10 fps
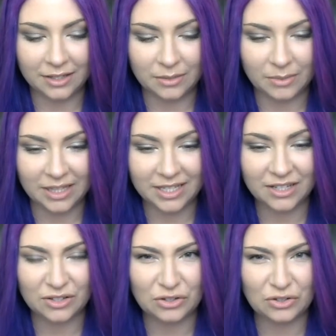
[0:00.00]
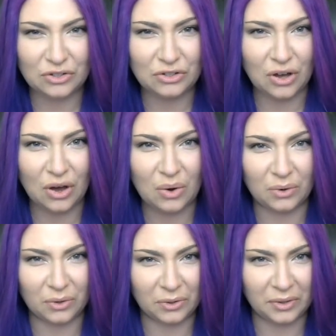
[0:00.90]
me. This is so
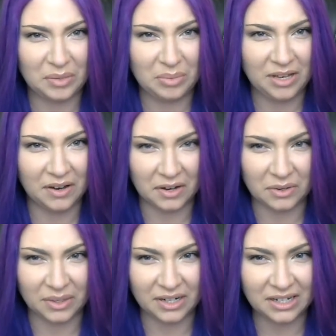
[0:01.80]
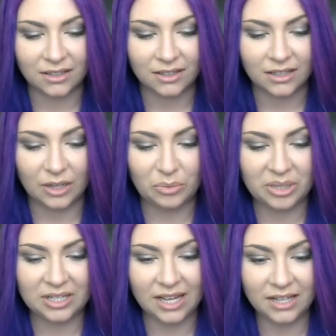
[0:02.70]
creepy awkward. And
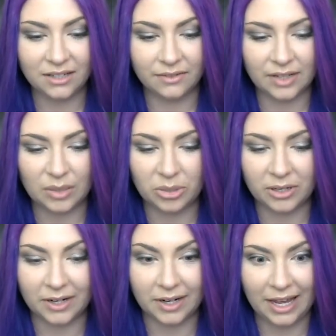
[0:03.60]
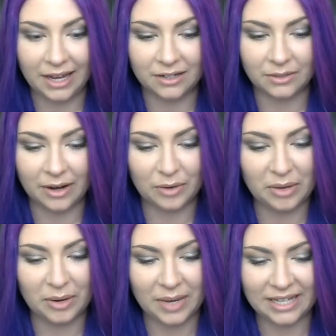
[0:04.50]
possessively put her hand around
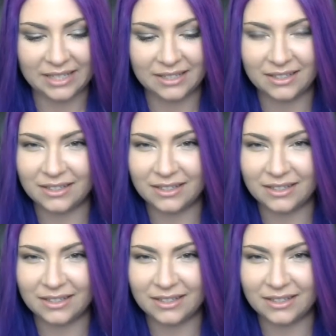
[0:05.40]
my waist.